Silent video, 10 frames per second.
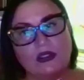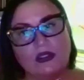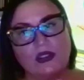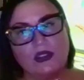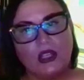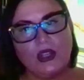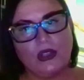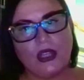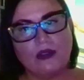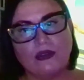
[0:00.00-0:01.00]
So it's like
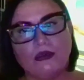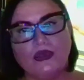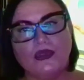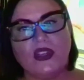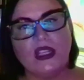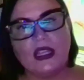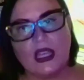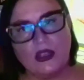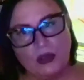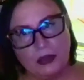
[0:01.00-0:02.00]
you're like removing
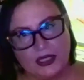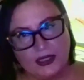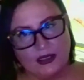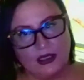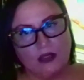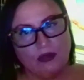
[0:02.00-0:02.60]
and replacing,